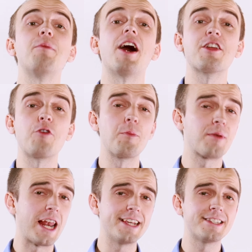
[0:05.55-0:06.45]
to buy your
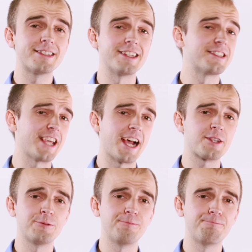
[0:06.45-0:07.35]
own place in
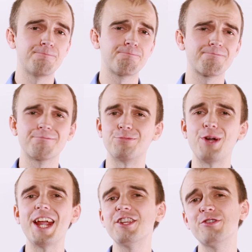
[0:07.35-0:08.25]
Seattle?
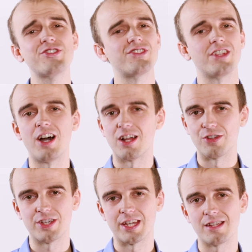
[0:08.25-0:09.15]
Where do you
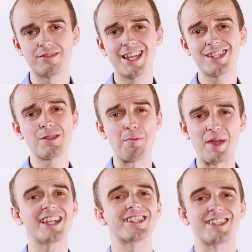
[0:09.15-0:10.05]
start looking? It's a
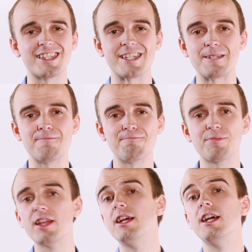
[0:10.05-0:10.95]
big city.
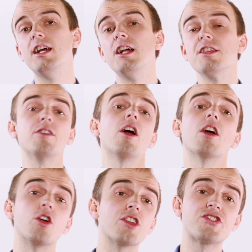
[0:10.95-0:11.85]
There
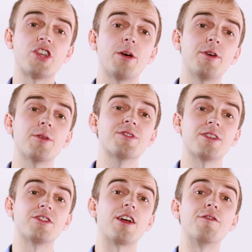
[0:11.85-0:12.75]
are a lot of
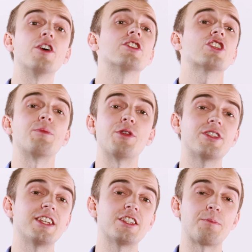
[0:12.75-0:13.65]
suburbs and diverse
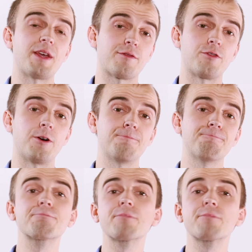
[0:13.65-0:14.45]
communities to pick from.